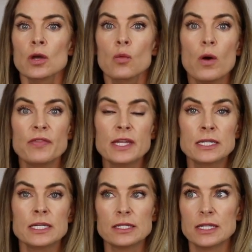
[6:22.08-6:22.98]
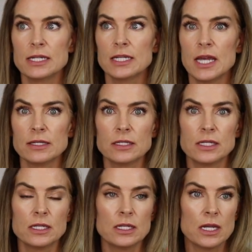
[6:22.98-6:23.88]
what they did is they
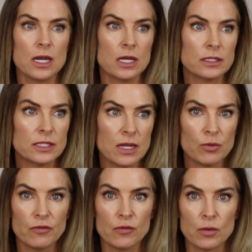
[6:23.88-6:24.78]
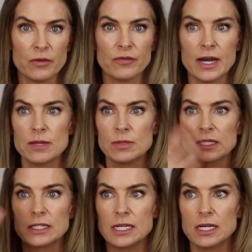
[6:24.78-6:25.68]
tested an unstable form of
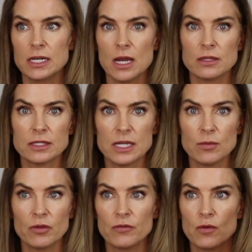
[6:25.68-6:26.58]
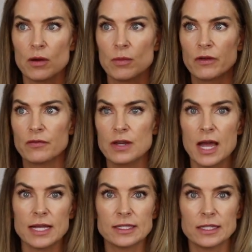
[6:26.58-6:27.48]
vitamin C and an unstable form of
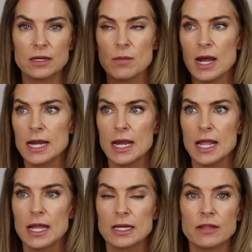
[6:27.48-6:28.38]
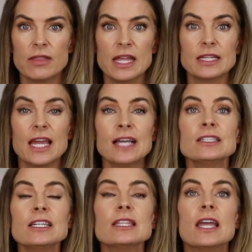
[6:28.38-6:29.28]
niacinamide, and they
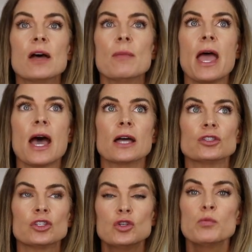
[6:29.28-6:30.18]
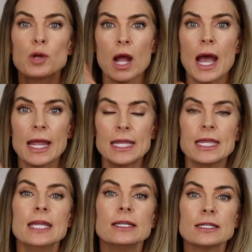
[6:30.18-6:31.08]
tested them at super high
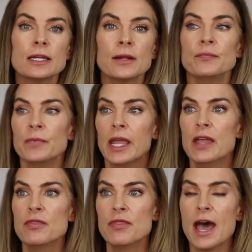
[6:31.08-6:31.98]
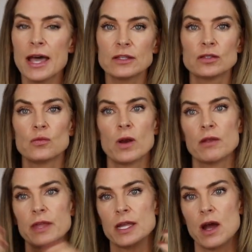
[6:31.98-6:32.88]
heat, and that's
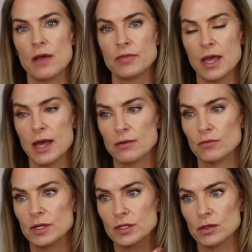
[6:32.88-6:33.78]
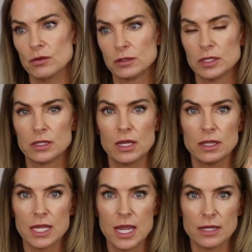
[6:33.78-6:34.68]
where they got that result,
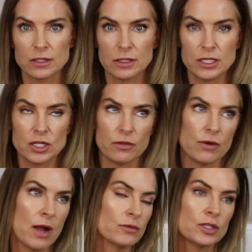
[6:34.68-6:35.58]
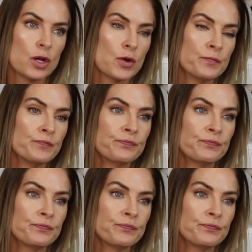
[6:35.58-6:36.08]
that they cancel each other out. So